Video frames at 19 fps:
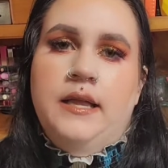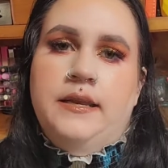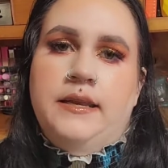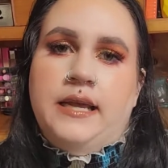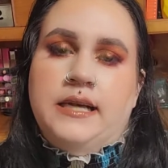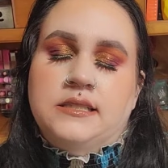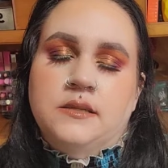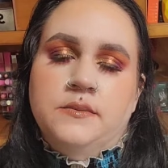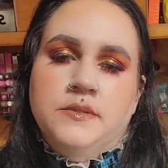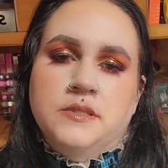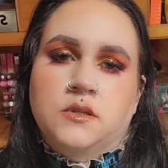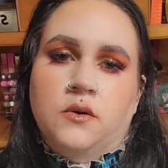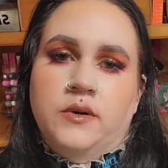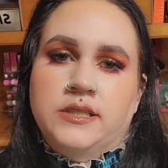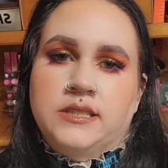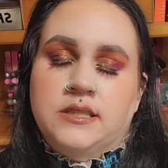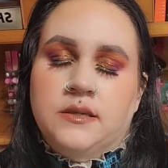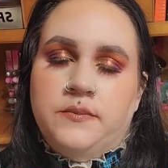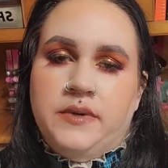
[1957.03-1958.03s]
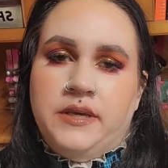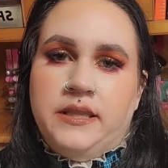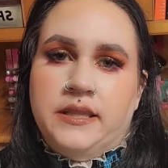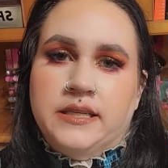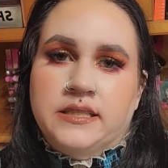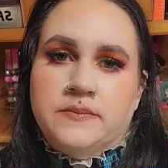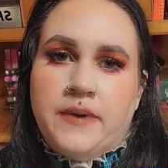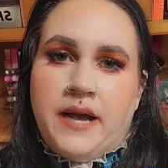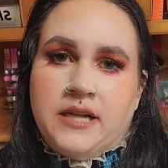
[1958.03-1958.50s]
Next up is going to be
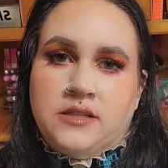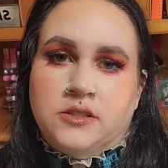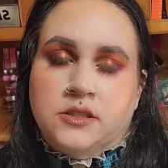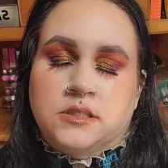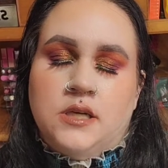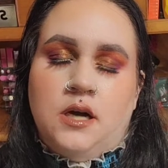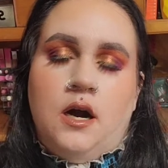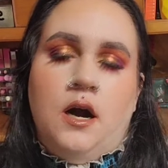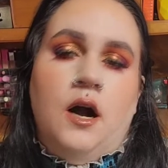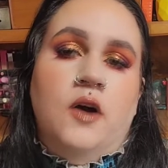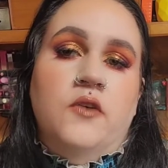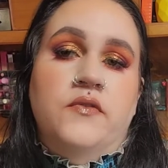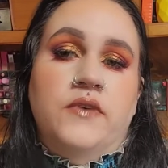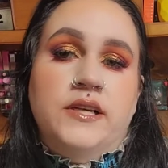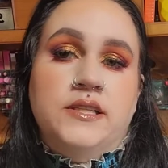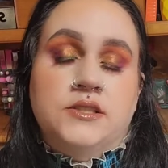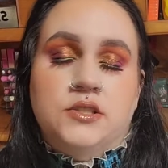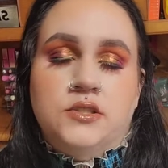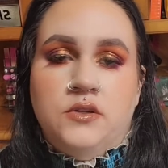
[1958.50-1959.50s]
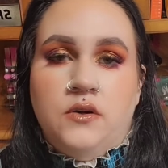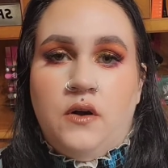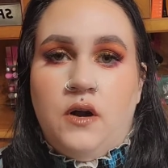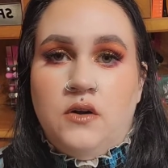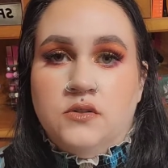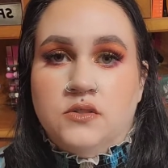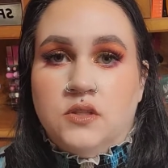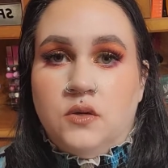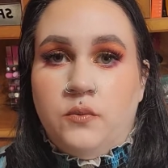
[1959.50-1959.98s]
this Patrick Ta Face
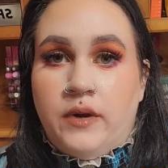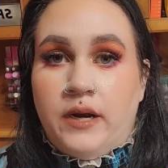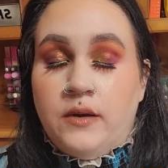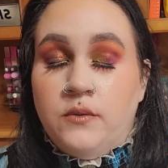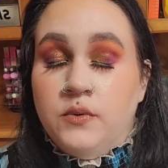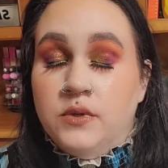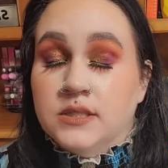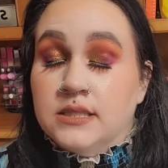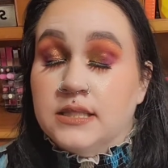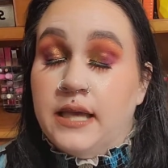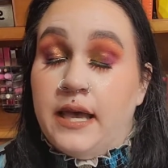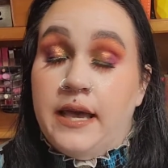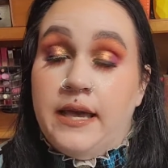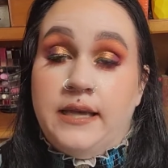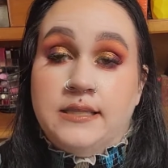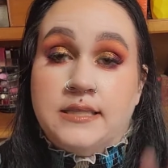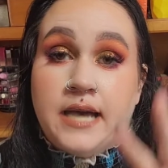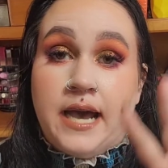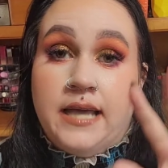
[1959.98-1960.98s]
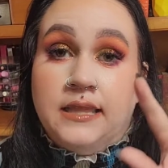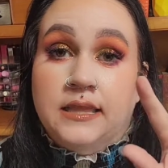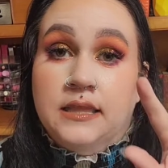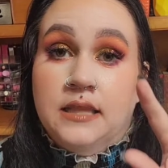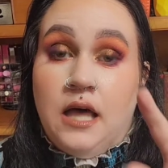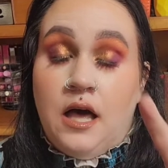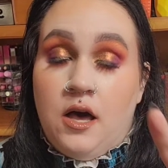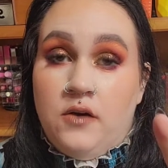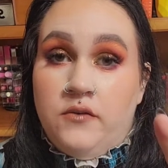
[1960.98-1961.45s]
Duo. So what I will say is I
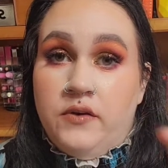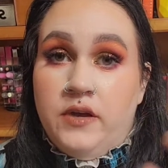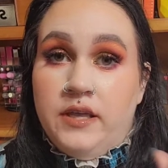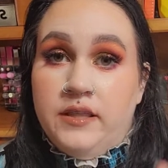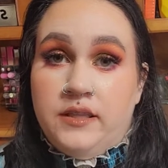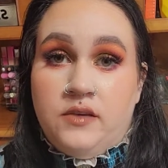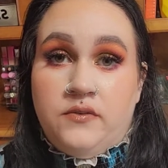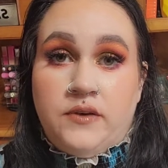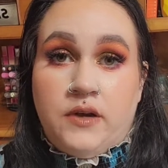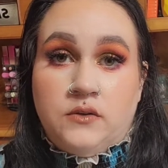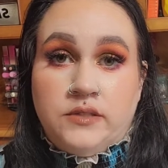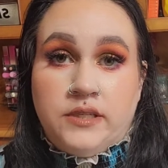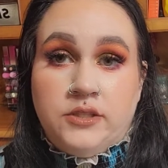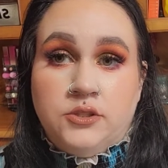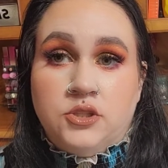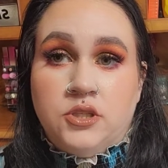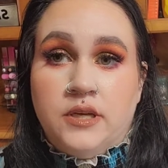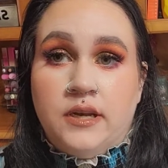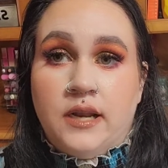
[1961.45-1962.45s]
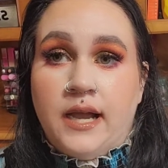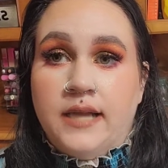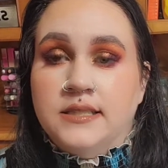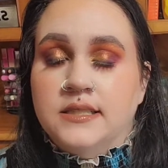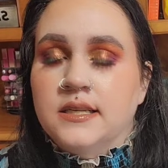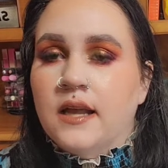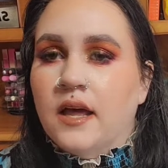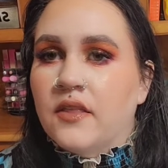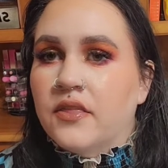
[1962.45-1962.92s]
love the foundation. I
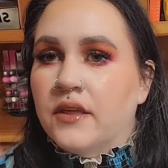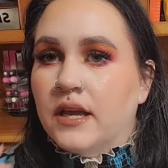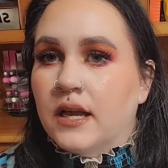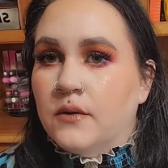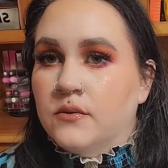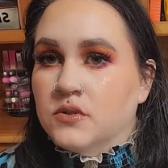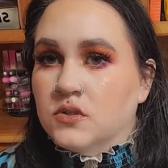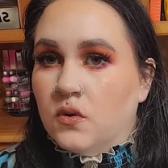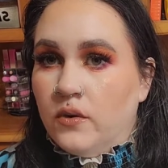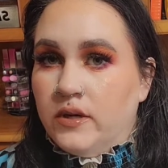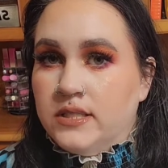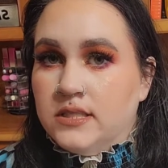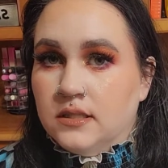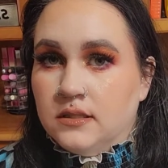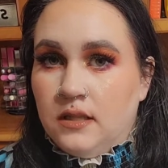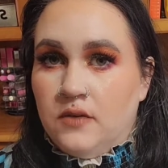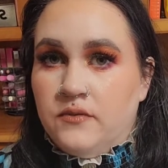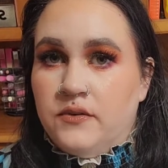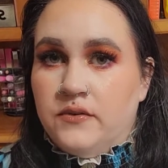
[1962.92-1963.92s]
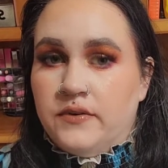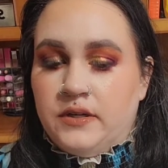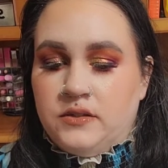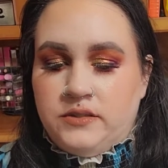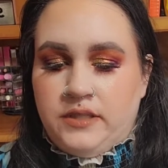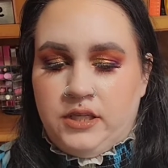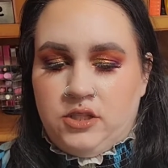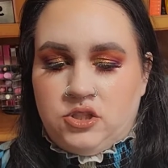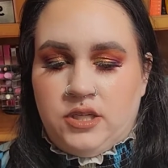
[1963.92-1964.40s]
did not think I was going to love the
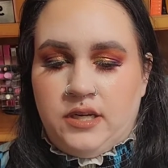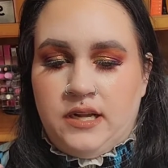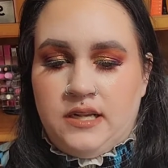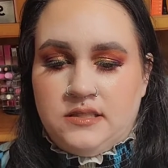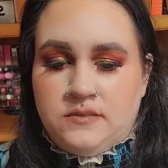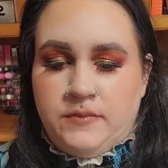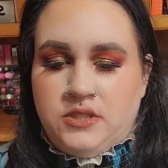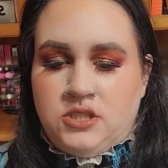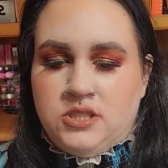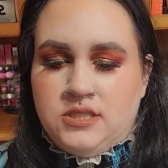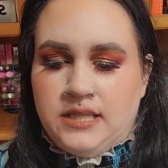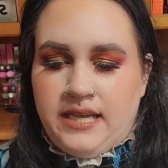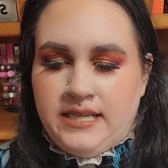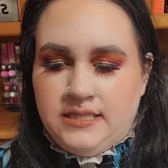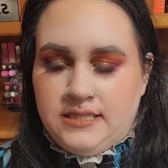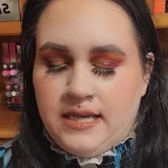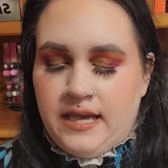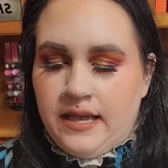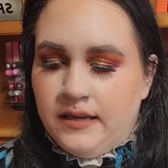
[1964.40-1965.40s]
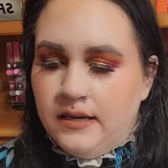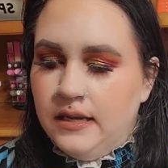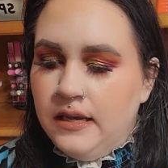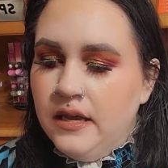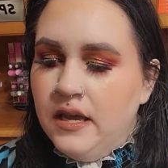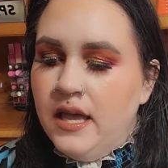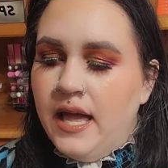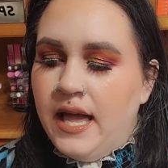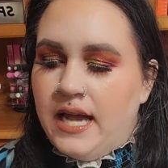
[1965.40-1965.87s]
foundation as much as I did,
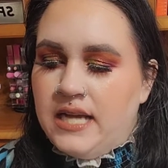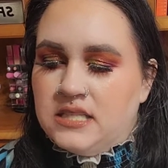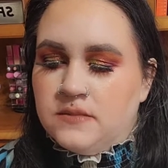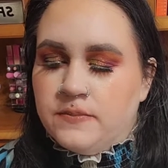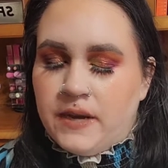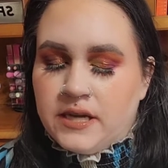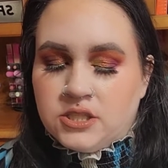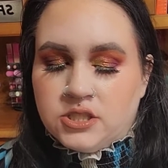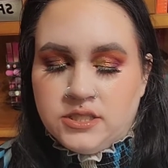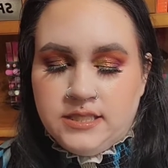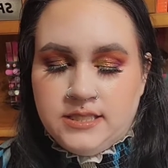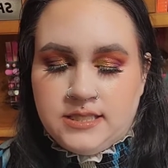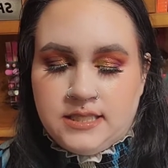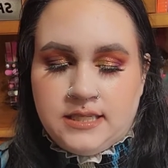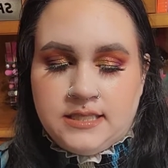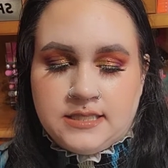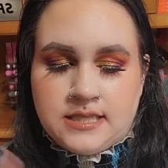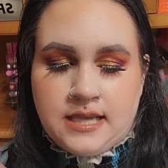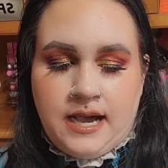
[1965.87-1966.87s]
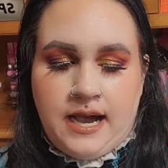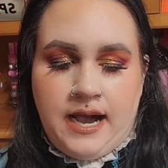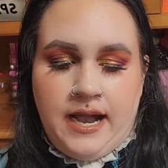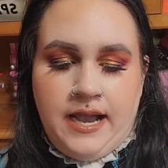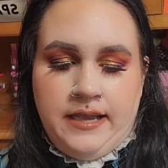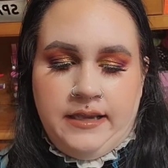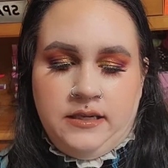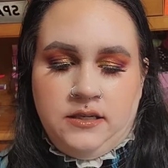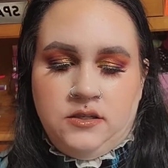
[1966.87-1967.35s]
especially since
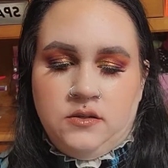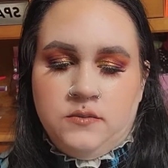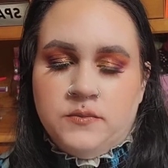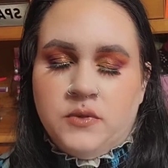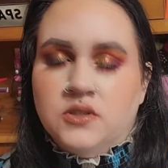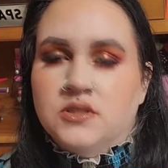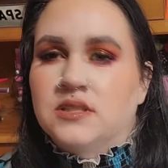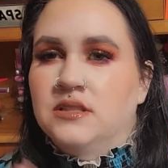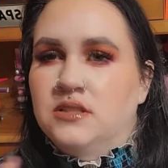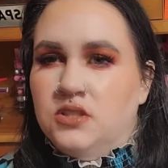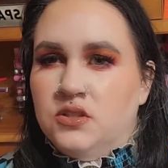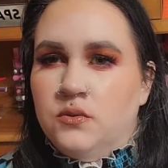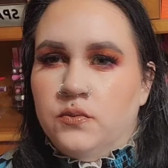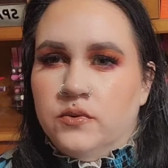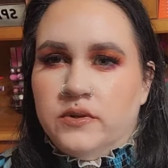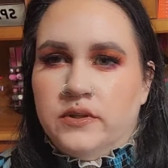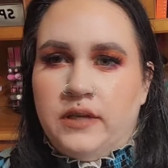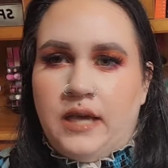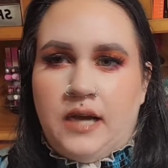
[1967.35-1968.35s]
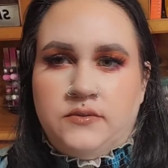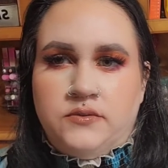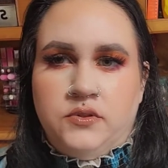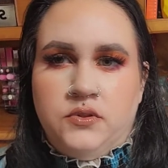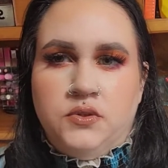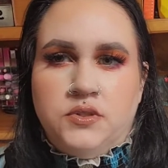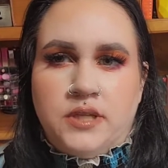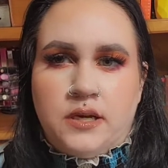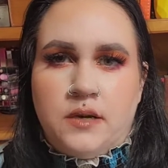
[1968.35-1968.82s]
you mostly do really have
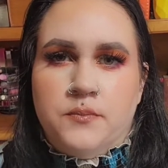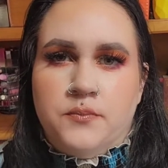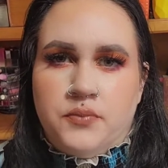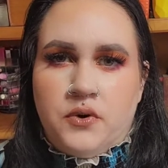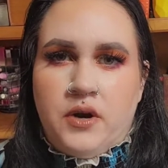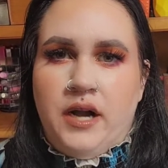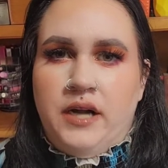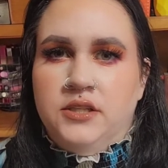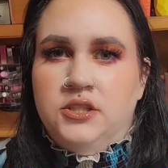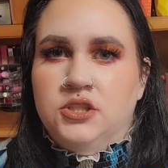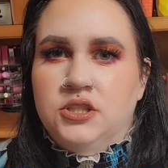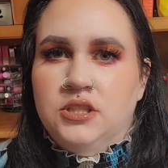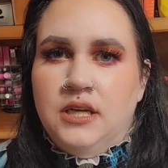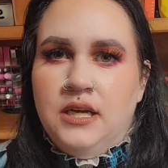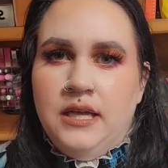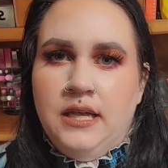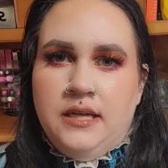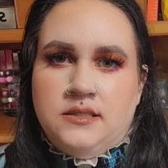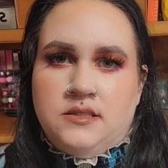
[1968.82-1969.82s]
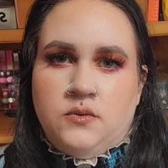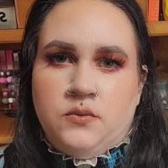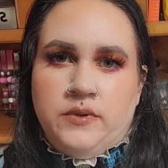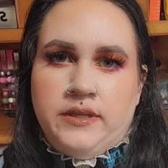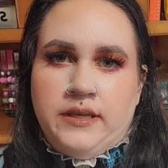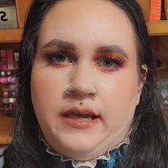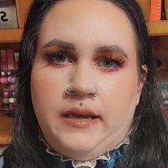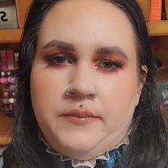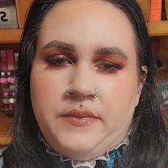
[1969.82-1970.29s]
to use like a brush to
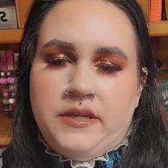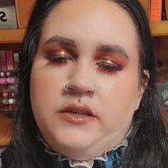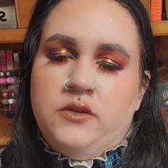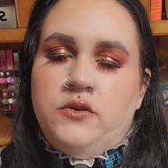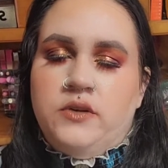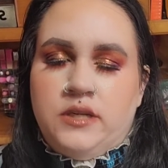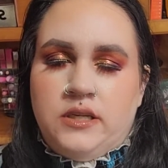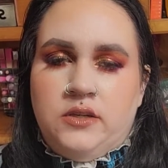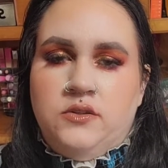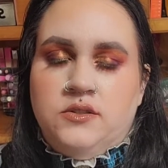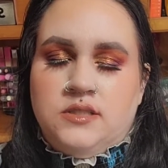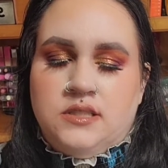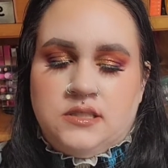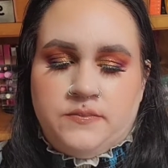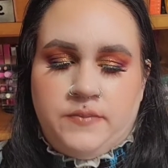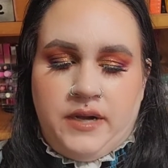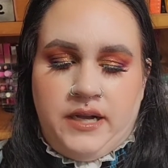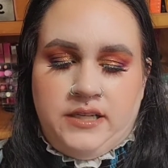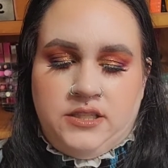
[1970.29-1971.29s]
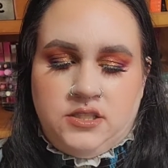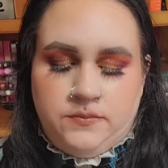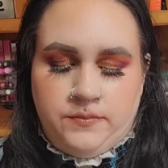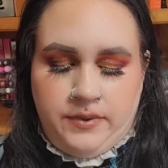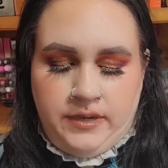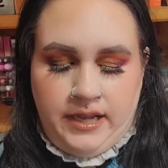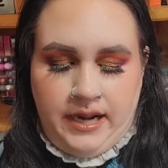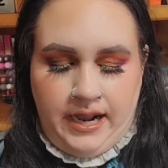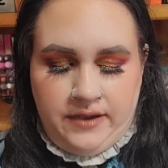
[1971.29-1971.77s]
really, I mean, you can use a sponge,
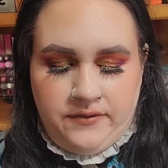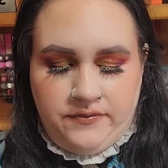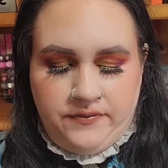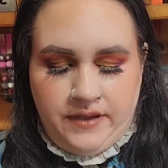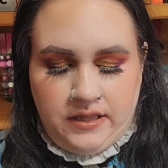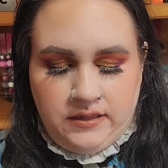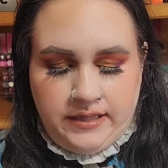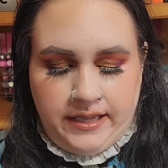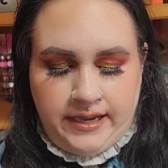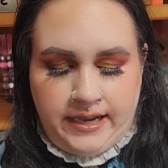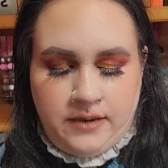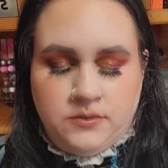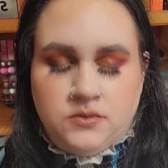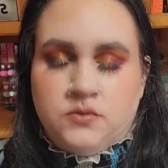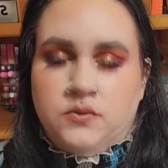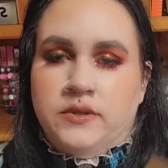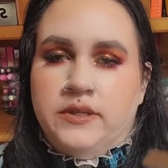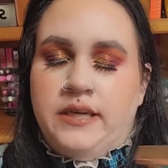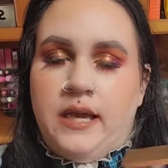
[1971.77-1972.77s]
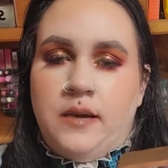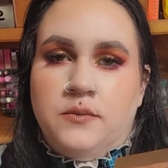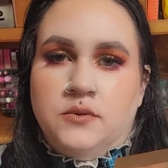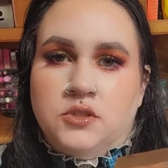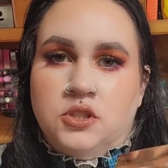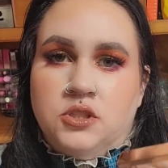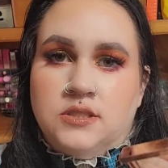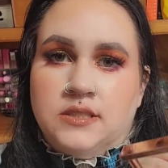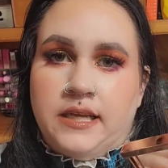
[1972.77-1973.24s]
but I felt like I was really able
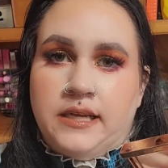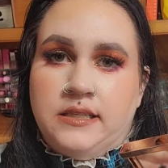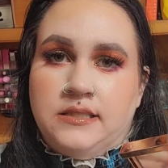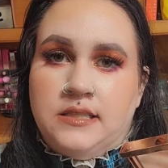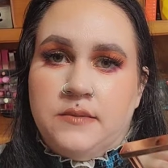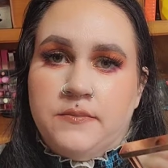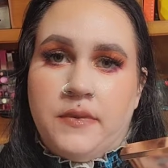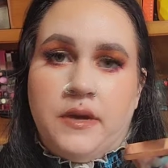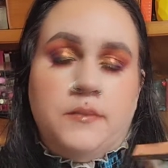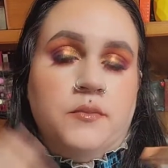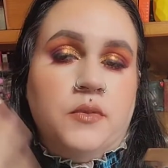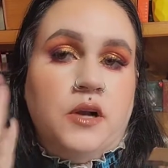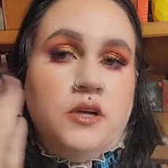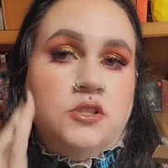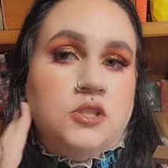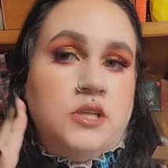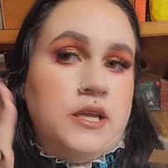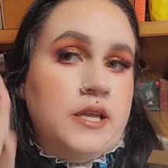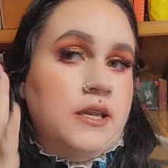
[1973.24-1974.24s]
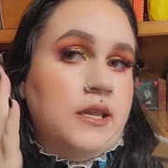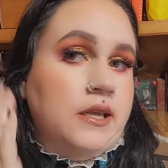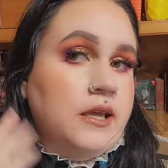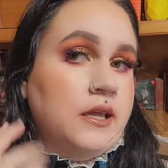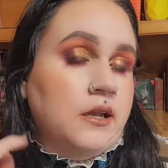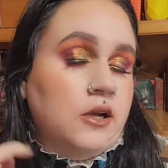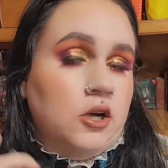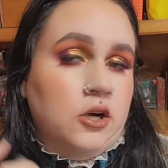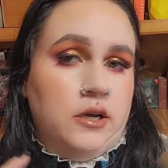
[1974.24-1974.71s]
to just like dip my brush in and
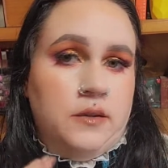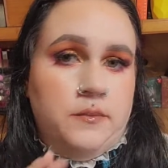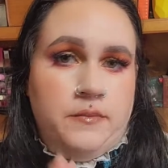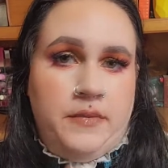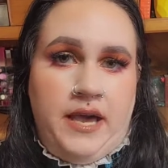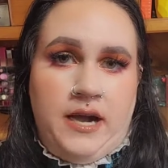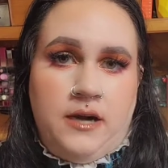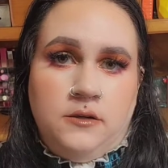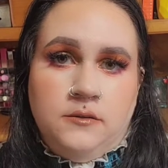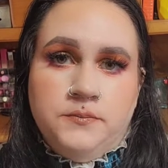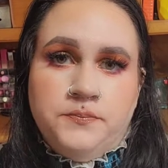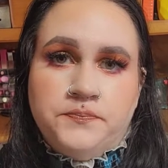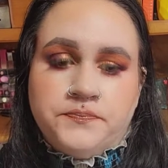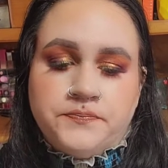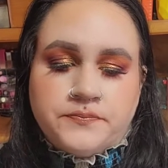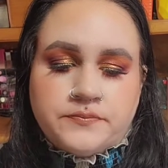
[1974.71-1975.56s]
get a good amount.